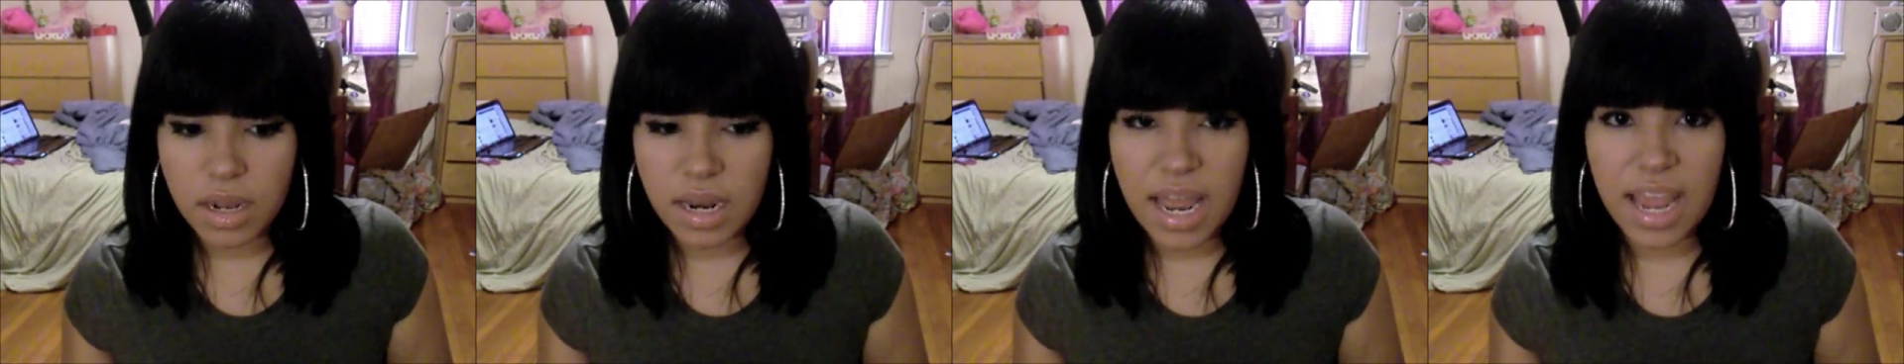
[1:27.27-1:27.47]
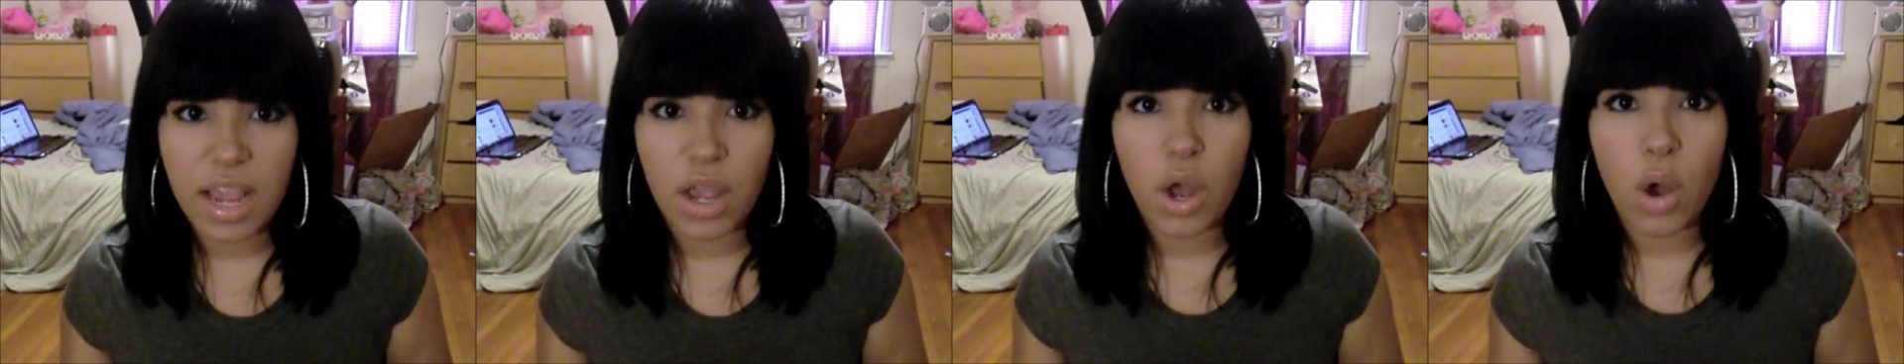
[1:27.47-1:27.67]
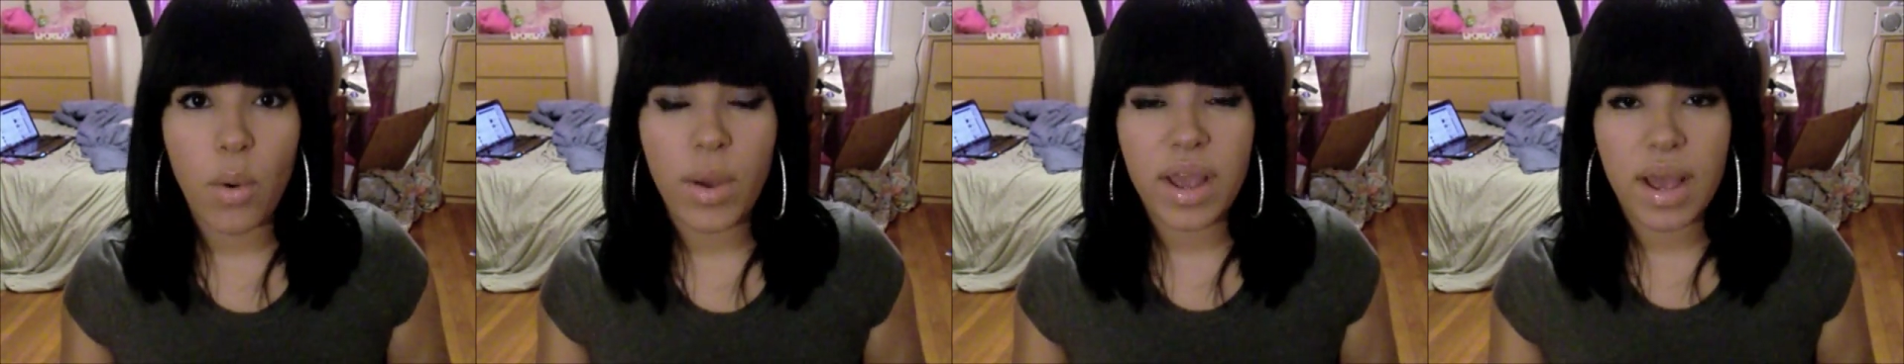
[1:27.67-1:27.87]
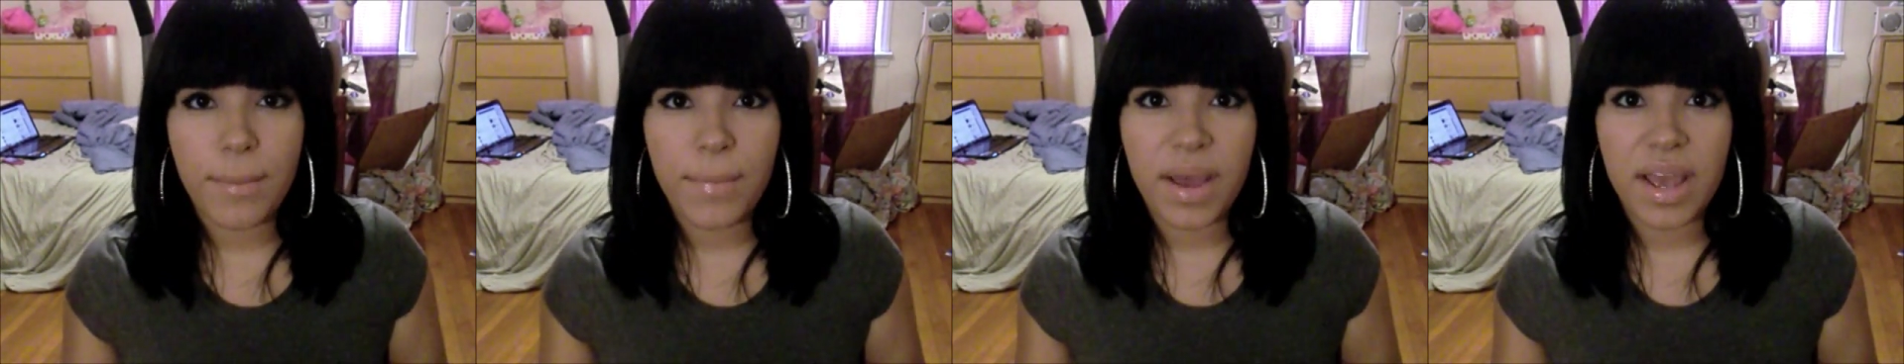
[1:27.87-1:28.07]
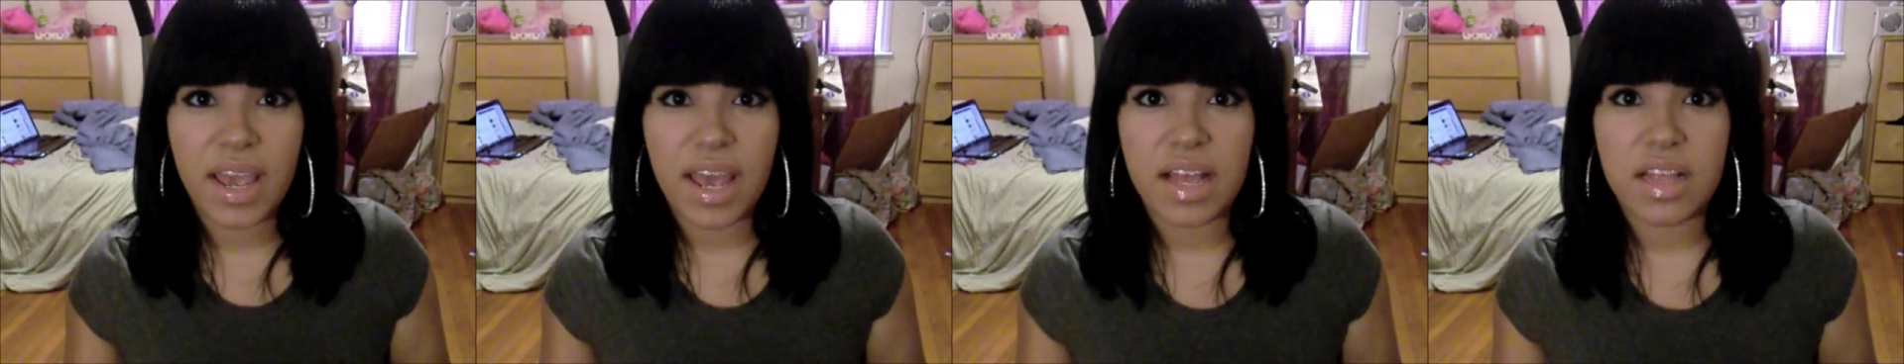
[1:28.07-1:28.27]
like going
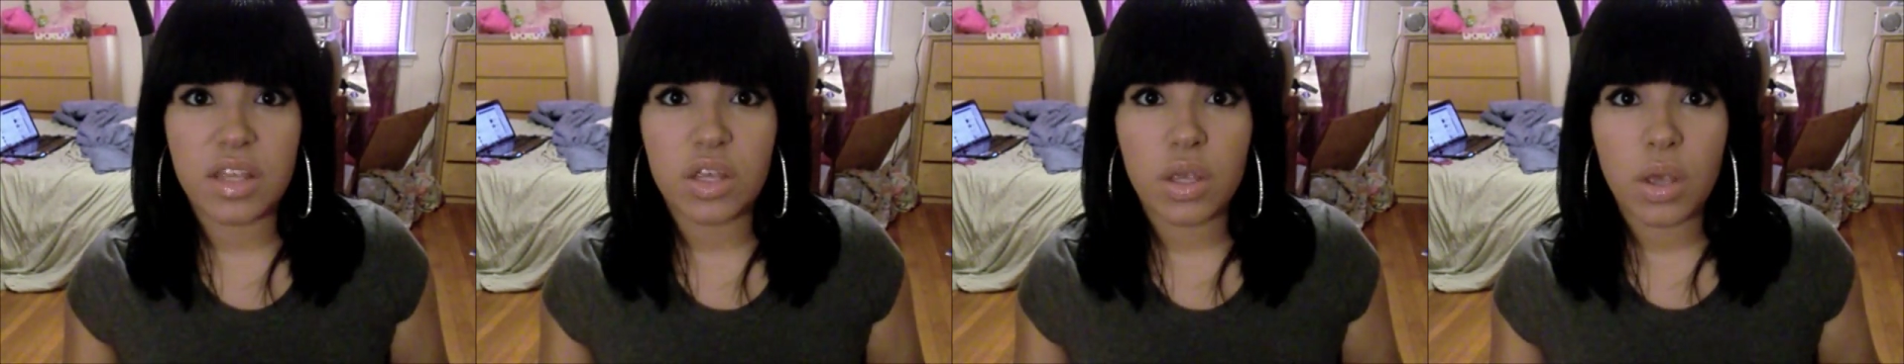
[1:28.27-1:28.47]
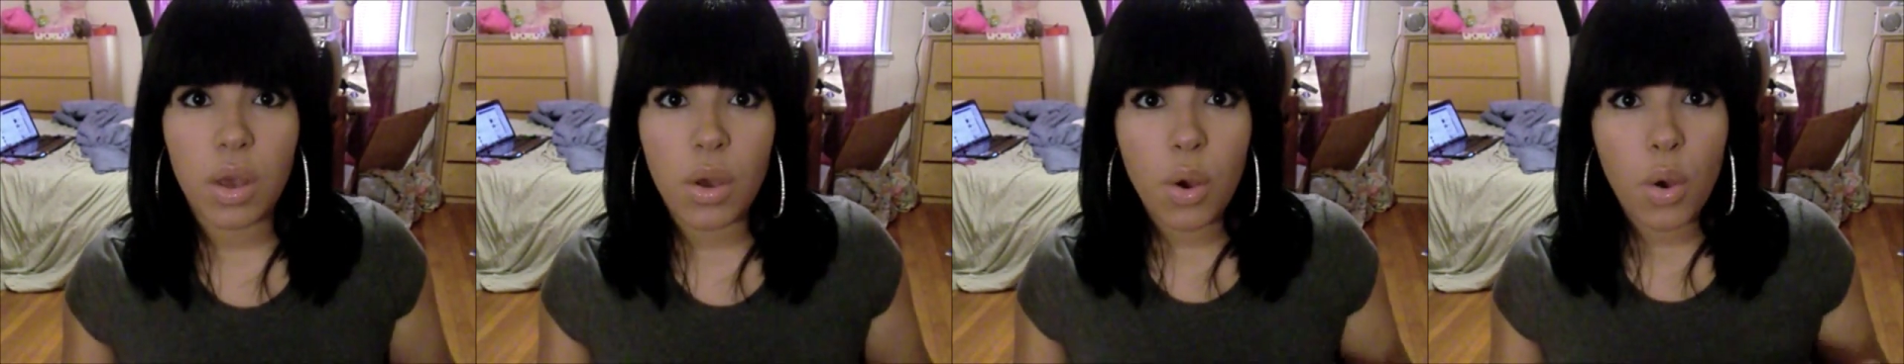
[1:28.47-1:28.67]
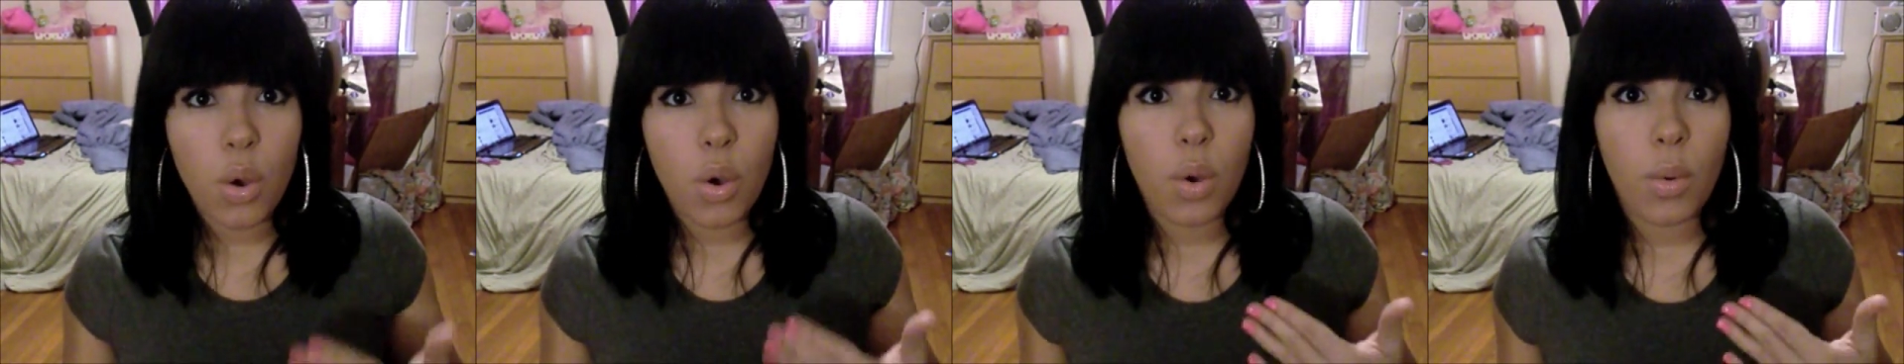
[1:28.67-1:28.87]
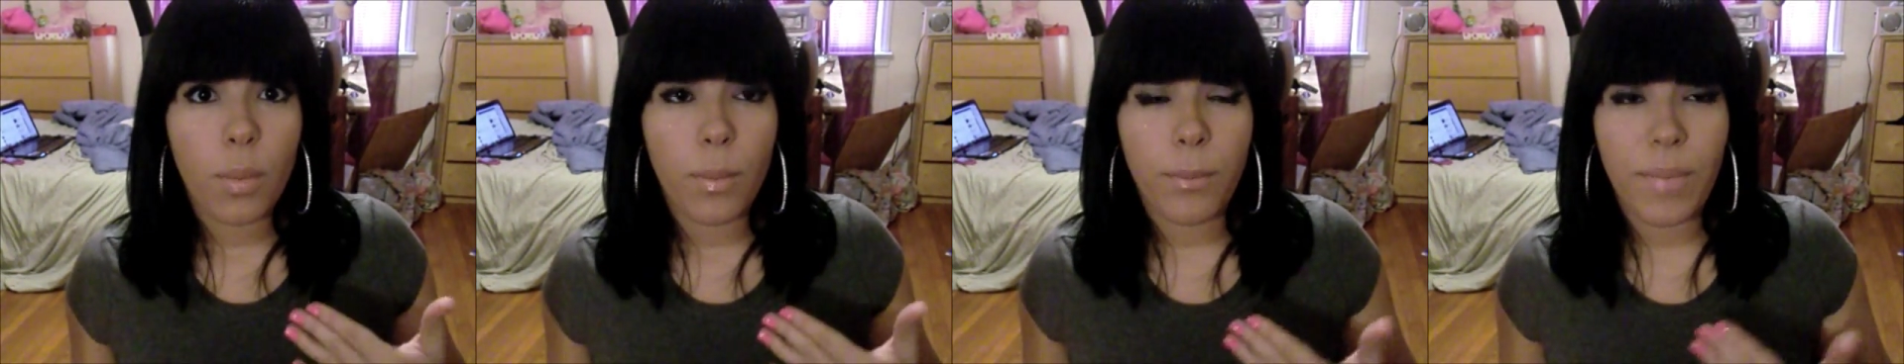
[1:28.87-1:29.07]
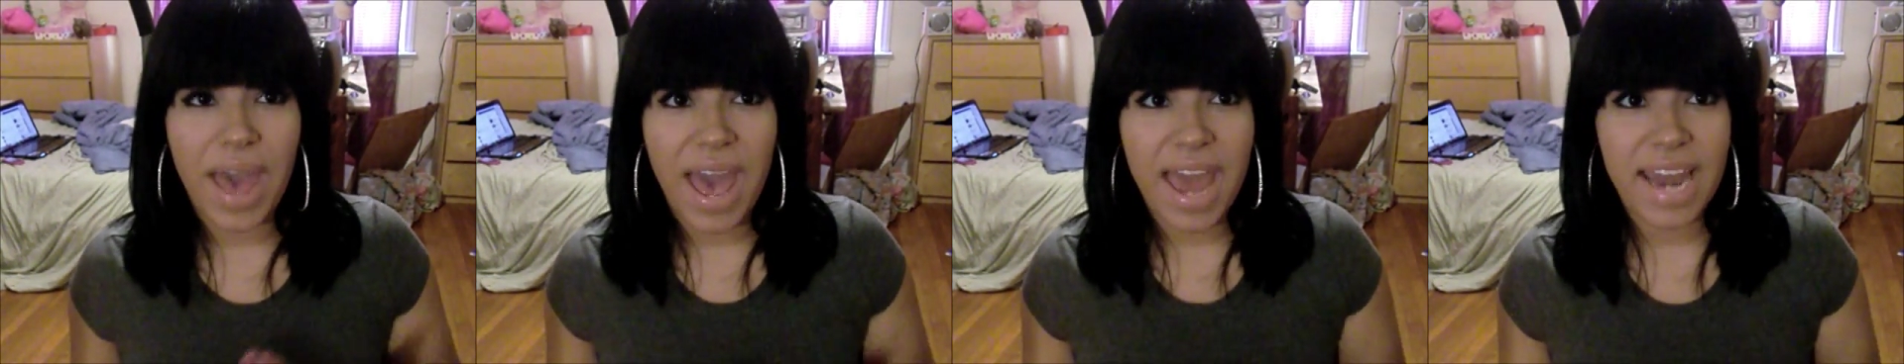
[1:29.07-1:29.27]
up against
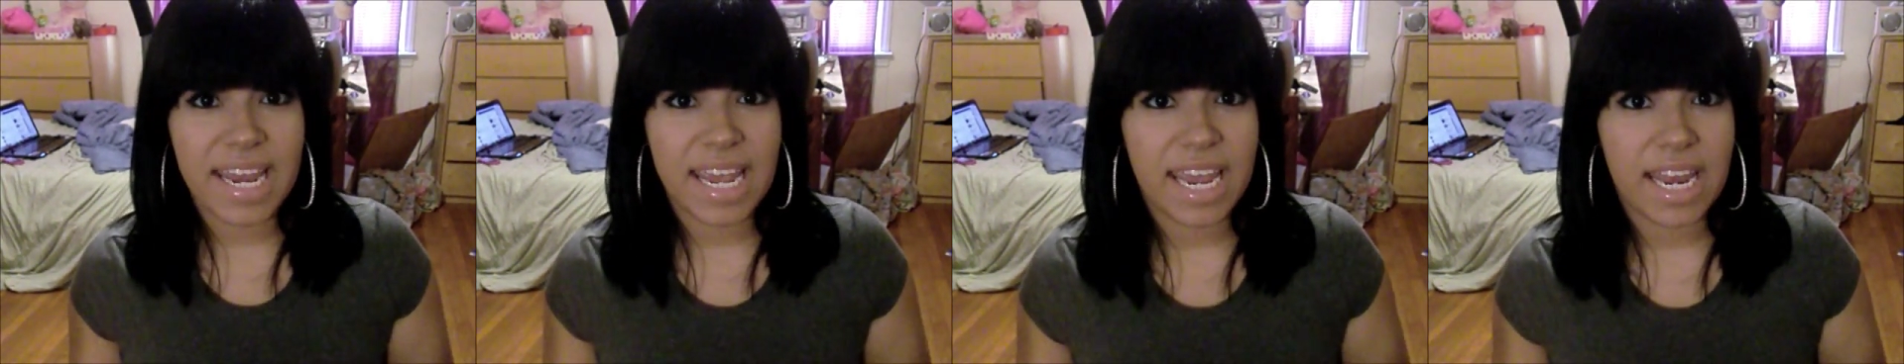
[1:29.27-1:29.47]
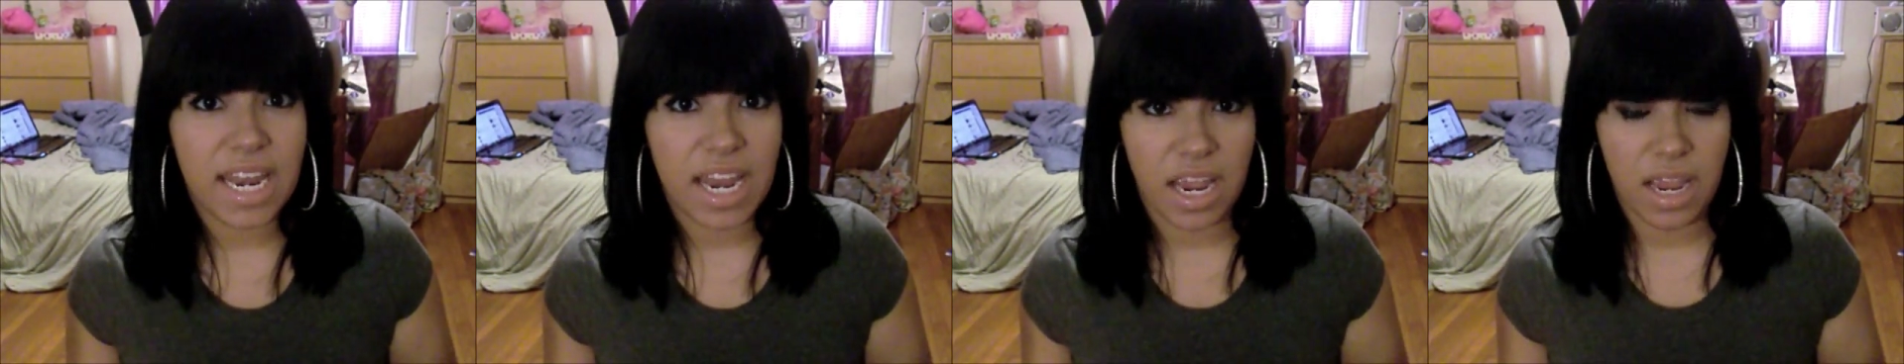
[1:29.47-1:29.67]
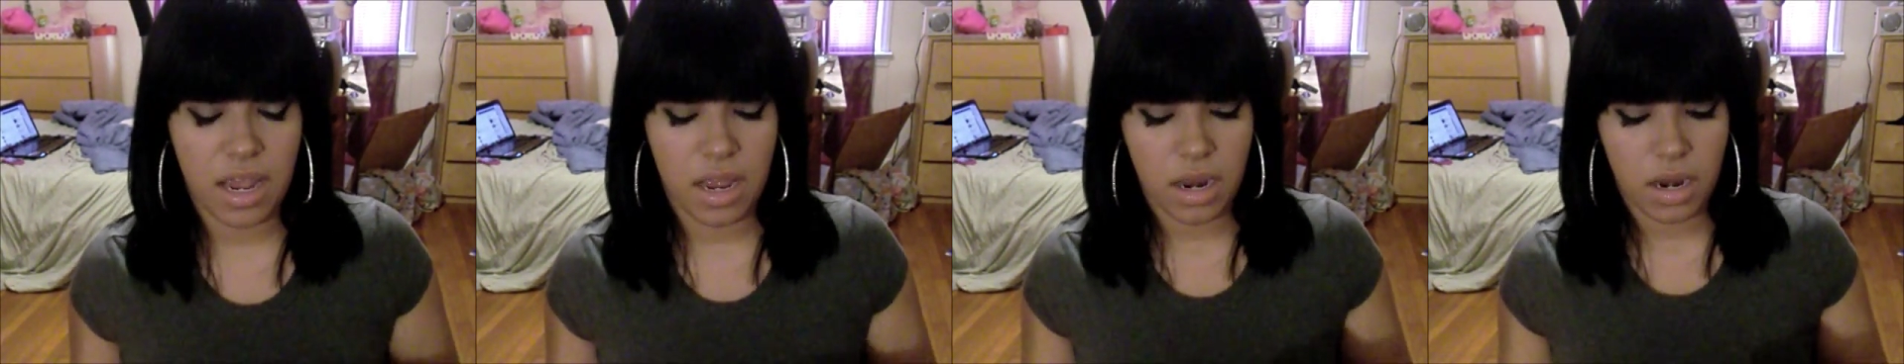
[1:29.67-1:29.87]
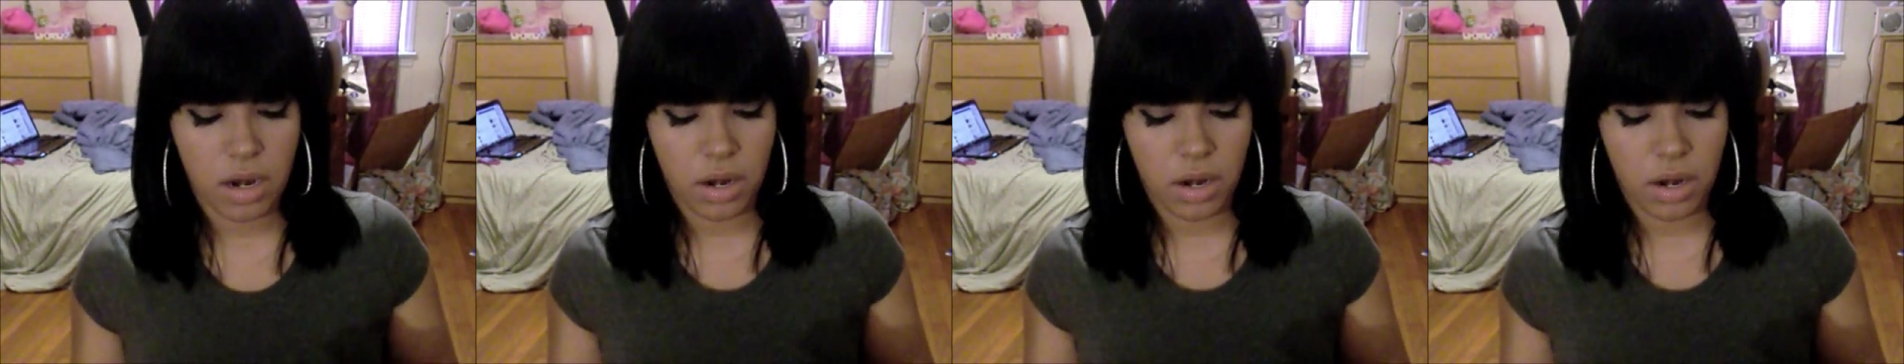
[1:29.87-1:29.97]
bad eating,